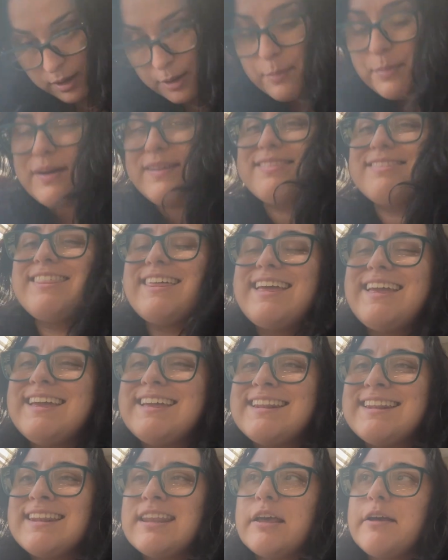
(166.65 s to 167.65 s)
But
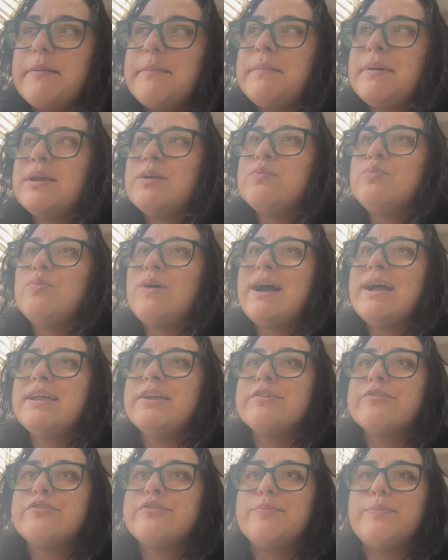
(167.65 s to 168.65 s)
then my
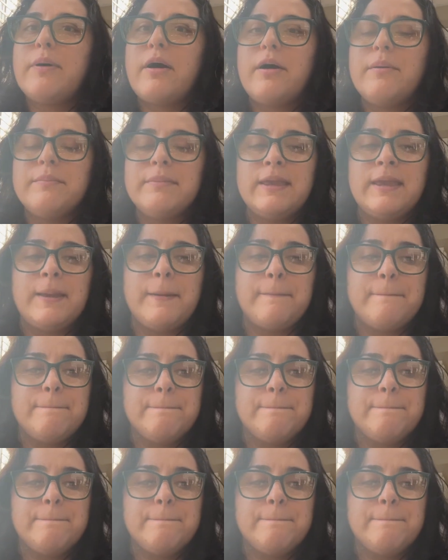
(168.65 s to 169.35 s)
wife bought me,